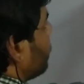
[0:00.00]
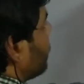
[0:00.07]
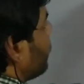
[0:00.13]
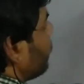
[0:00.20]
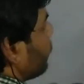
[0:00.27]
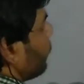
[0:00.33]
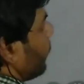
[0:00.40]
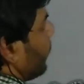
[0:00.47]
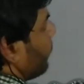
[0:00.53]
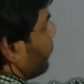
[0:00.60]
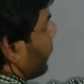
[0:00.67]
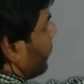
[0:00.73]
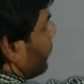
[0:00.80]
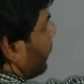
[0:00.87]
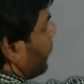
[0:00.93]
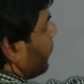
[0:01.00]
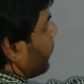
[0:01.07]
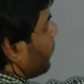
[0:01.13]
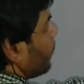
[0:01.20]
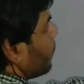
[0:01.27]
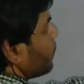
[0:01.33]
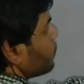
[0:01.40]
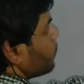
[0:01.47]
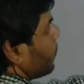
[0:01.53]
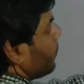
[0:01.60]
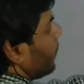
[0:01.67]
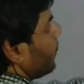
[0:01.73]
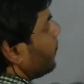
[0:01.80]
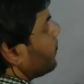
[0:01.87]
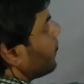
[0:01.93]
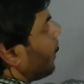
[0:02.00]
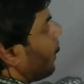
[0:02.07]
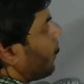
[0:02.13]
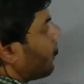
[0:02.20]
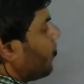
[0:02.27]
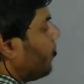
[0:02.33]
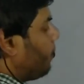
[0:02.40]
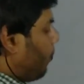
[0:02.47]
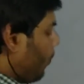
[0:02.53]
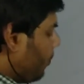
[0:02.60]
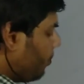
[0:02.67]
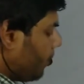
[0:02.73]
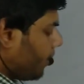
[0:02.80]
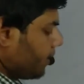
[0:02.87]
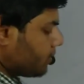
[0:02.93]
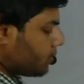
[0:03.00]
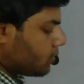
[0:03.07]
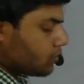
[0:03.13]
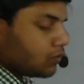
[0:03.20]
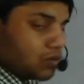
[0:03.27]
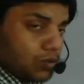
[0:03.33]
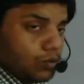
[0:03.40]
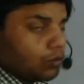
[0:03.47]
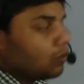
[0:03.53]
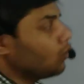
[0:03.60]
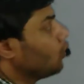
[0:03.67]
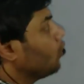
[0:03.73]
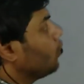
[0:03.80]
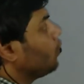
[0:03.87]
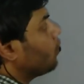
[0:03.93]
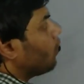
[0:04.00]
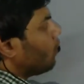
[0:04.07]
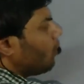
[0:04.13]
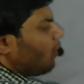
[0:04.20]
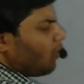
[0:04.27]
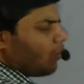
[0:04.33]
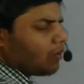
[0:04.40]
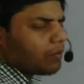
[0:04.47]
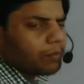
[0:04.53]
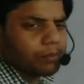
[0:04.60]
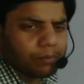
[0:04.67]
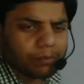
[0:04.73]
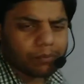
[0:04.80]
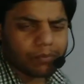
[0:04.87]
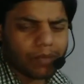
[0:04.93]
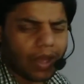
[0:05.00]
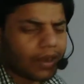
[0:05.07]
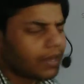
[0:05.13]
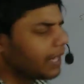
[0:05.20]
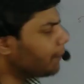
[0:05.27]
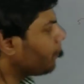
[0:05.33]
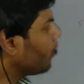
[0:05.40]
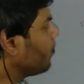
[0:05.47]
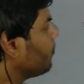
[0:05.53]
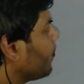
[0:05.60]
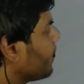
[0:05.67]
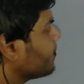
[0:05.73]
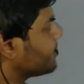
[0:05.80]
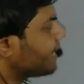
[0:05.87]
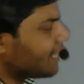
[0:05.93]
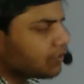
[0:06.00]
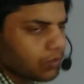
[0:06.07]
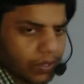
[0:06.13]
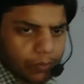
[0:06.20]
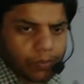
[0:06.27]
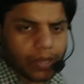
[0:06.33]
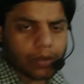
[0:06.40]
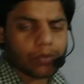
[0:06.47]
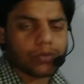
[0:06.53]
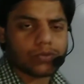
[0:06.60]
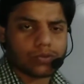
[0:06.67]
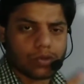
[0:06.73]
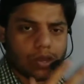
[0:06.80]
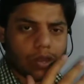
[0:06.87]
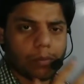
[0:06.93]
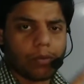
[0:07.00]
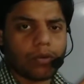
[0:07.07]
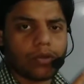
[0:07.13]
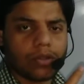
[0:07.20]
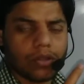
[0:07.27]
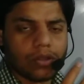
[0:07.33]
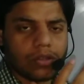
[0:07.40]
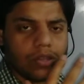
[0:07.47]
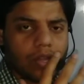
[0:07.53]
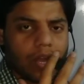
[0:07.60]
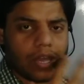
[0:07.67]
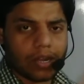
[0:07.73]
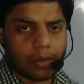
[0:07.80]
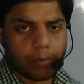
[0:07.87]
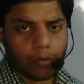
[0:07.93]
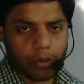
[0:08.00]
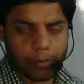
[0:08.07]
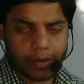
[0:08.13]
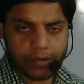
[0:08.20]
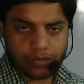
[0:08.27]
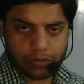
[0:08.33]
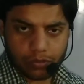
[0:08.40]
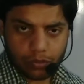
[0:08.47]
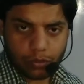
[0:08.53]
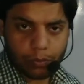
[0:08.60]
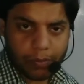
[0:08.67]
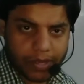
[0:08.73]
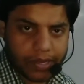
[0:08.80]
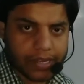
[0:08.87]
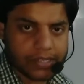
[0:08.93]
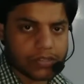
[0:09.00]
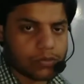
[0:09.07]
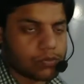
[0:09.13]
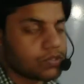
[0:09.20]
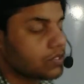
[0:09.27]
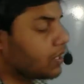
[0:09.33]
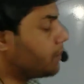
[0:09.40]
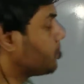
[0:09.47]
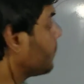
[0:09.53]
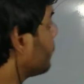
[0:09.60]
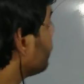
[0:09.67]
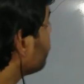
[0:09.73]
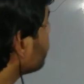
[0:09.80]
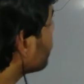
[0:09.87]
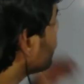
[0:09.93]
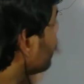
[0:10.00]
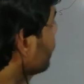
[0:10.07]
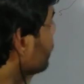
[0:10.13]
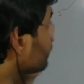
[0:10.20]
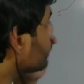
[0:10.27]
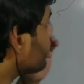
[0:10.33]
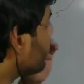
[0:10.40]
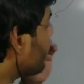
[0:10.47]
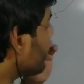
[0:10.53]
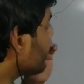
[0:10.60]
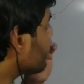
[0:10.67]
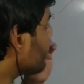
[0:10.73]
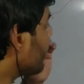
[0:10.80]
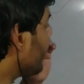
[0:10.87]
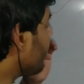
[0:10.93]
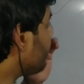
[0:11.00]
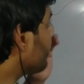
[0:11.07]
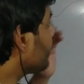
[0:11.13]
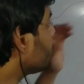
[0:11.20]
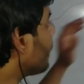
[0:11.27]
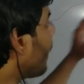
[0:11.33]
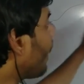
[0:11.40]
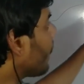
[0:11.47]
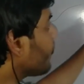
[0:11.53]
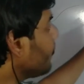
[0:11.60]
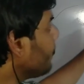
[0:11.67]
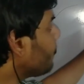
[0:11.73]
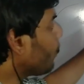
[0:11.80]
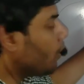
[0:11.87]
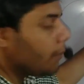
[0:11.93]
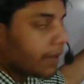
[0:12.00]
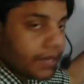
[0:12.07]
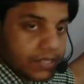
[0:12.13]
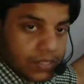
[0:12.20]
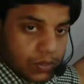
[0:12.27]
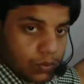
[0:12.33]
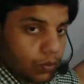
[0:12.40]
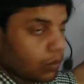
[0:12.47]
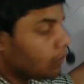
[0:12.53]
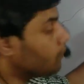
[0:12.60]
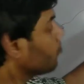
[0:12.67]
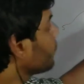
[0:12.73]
3 to 5' end. So mainly the RNA polymerase 2 or RNA polymerase, actually we are going to talk about the RNA polymerase 2 mediated transcription. So what actually happened, the RNA polymerase 2